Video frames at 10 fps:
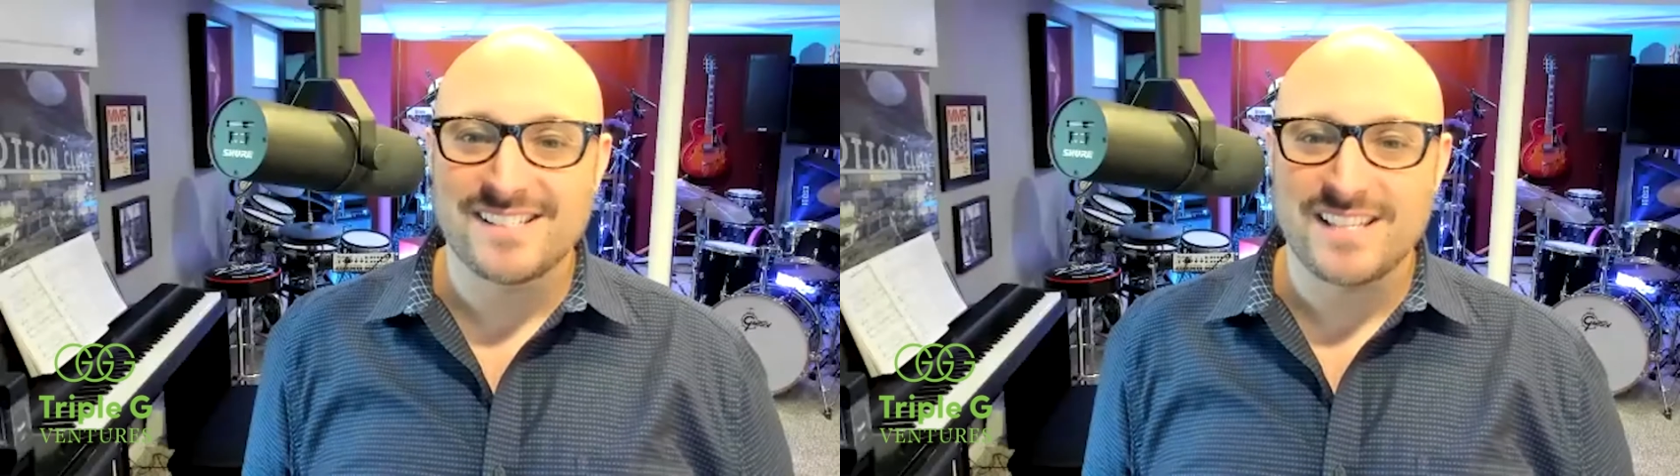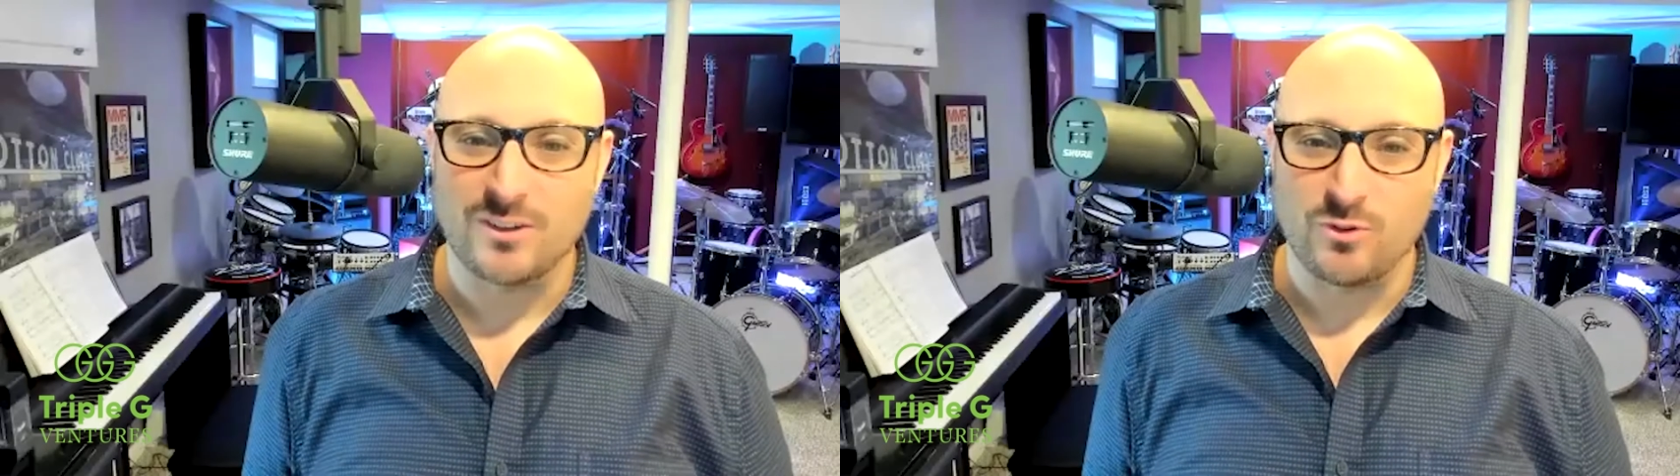
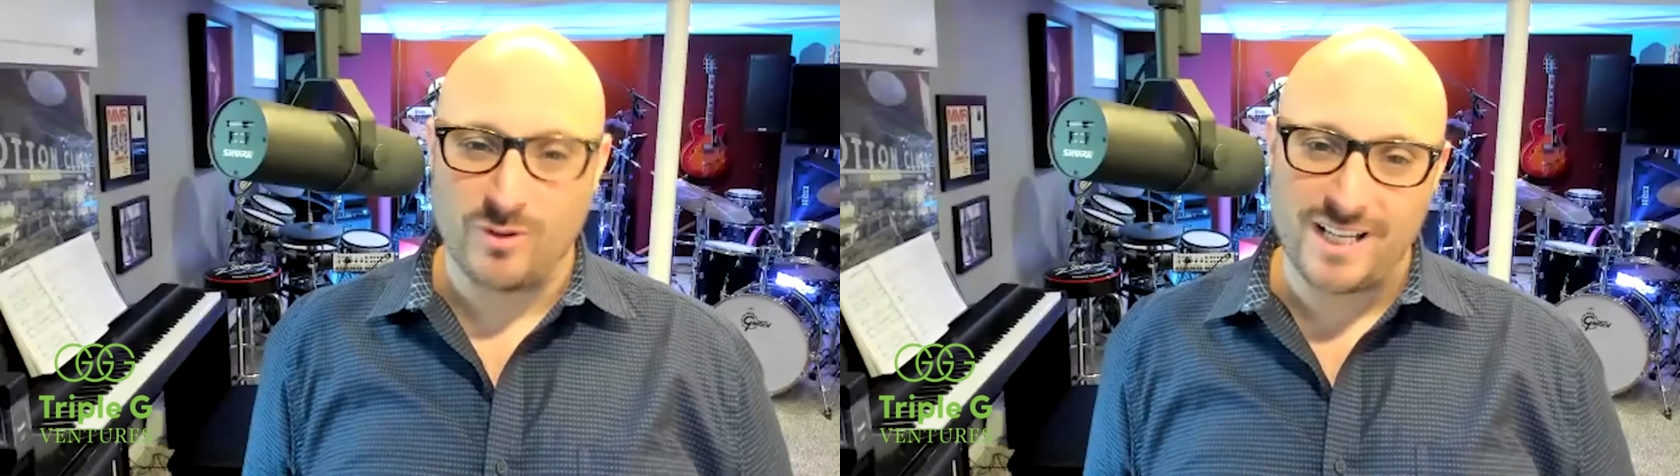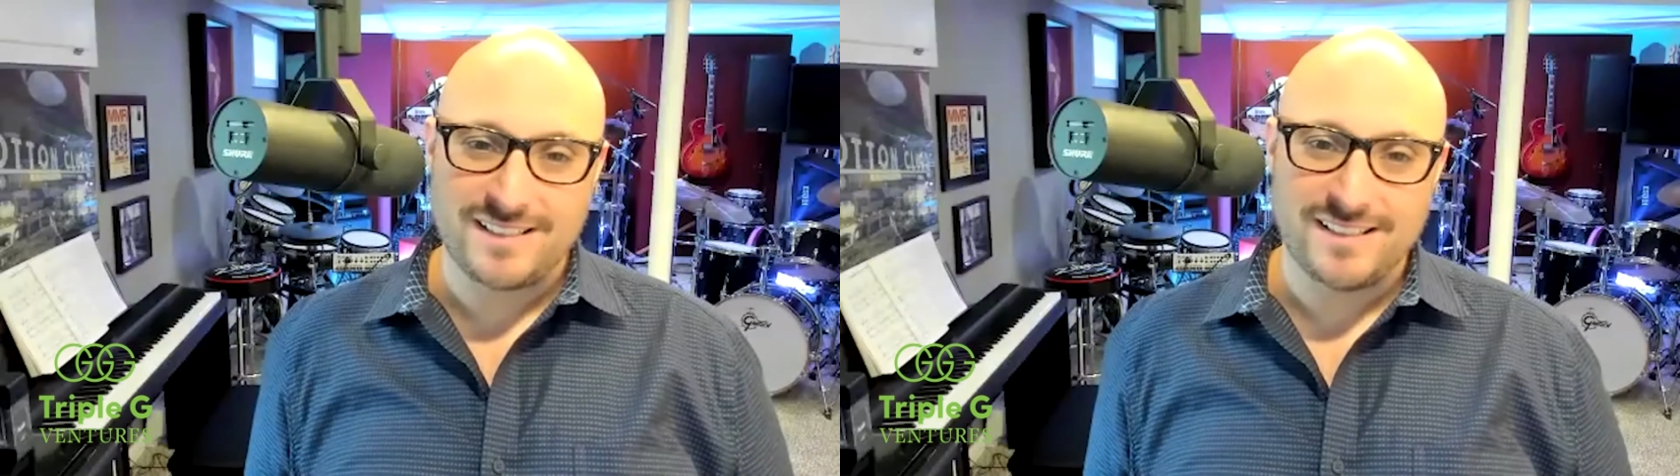Is that
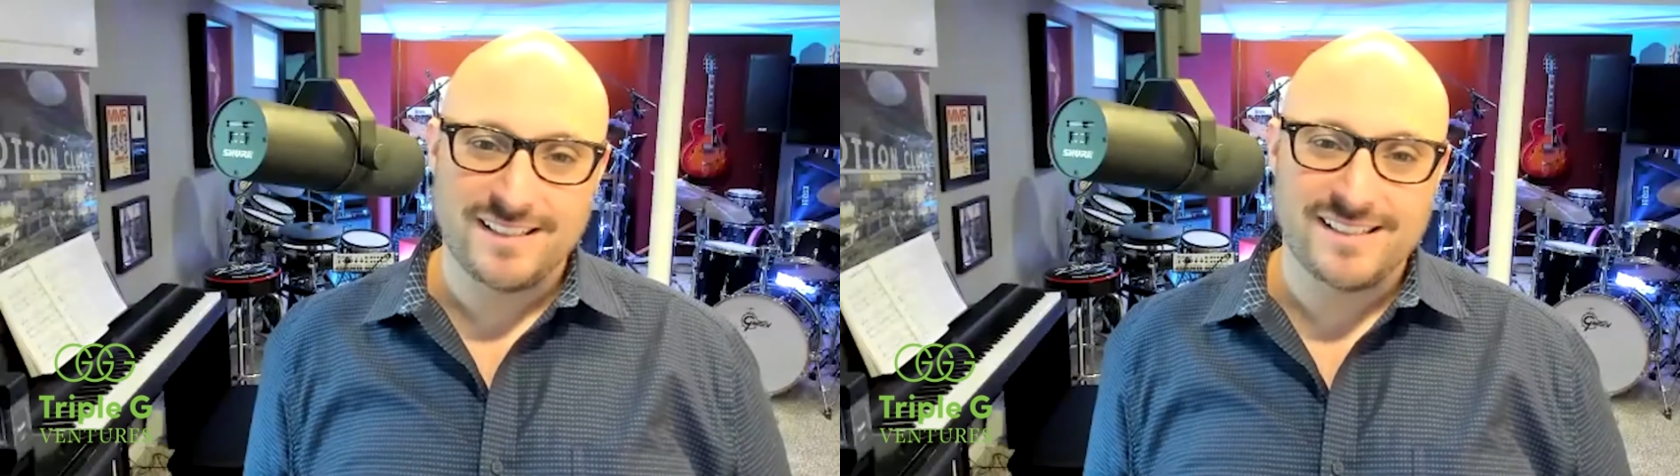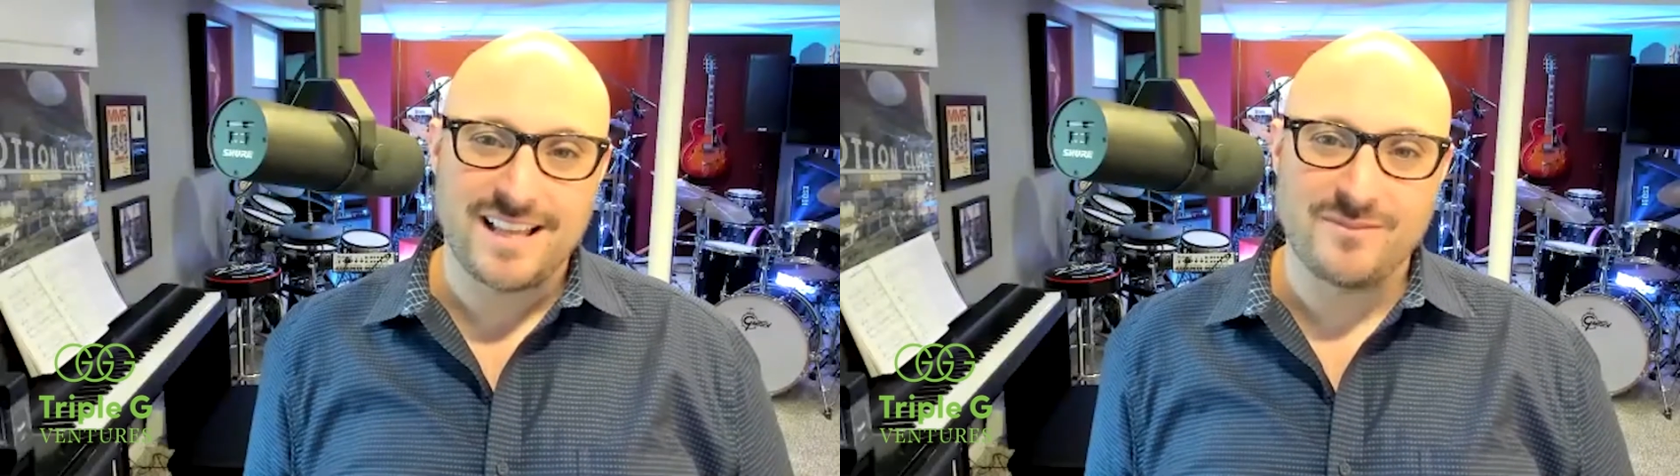grit?
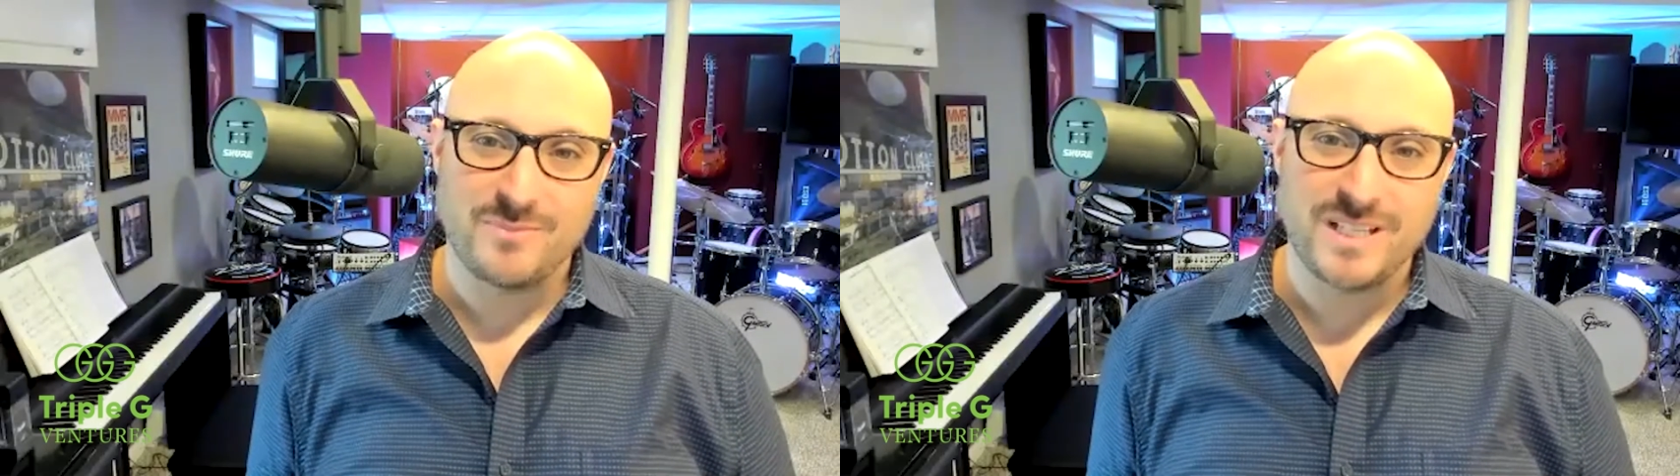Is that